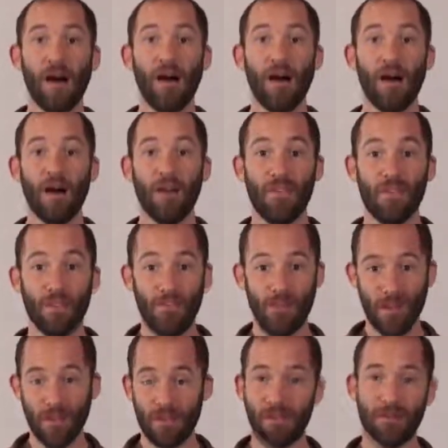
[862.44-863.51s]
the
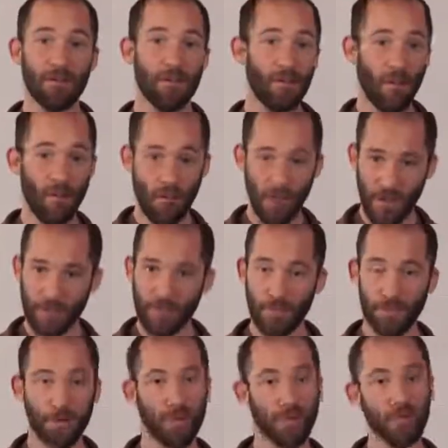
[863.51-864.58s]
vendor,
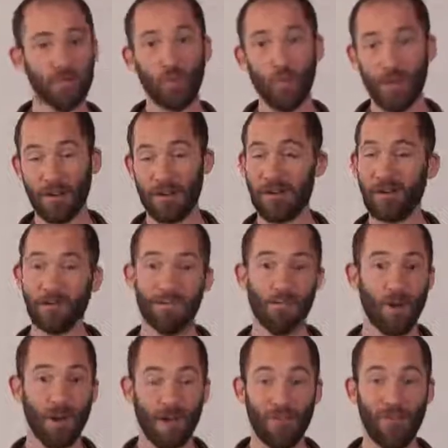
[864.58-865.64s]
Facebook, Twitter,
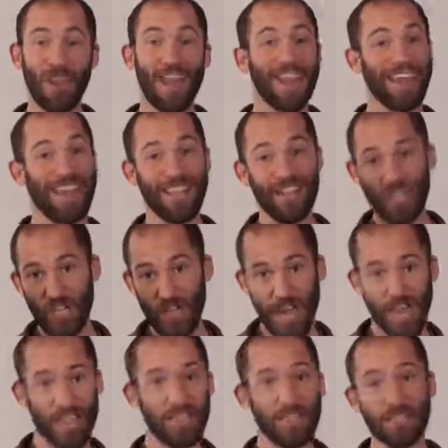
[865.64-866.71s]
whatever, can
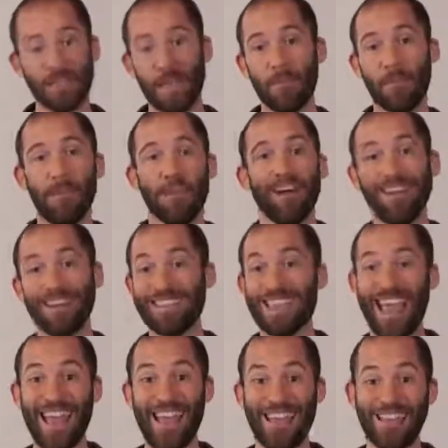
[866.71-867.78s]
change these APIs
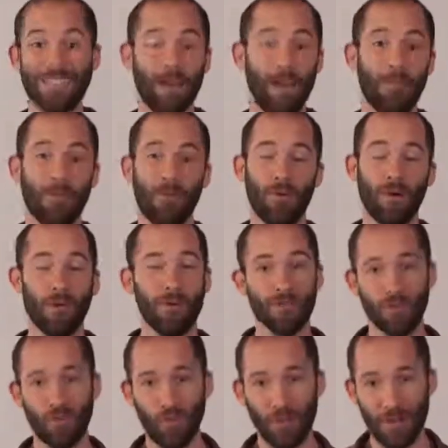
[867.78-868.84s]
anytime they want.
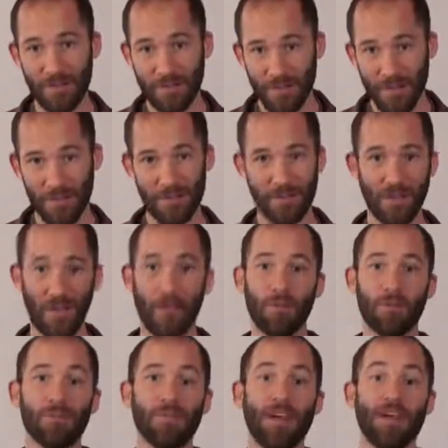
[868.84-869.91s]
So Twitter has done this a
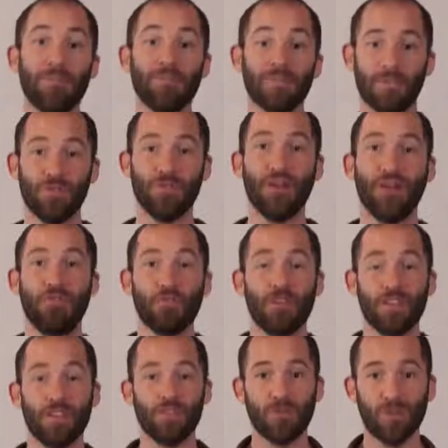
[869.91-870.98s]
couple of times to
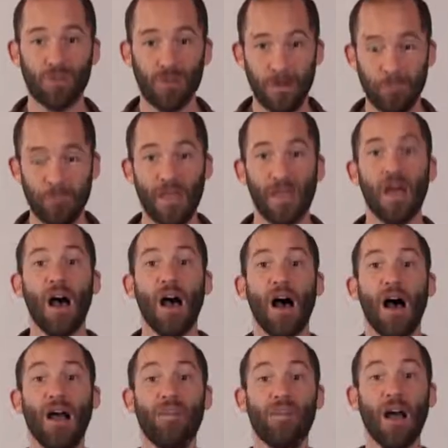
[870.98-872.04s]
everybody's chagrin.
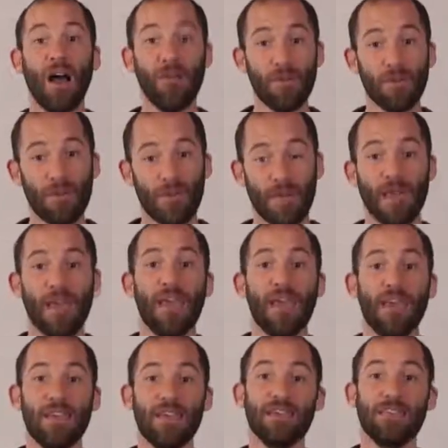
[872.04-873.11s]
The other thing
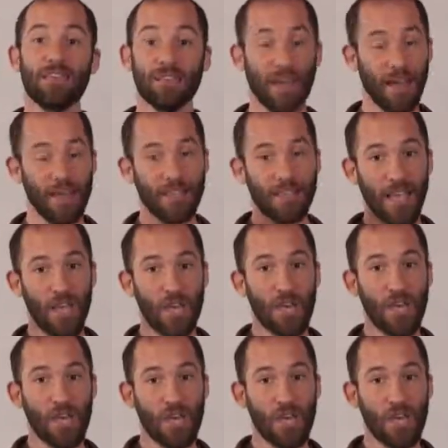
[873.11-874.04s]
is, like I say,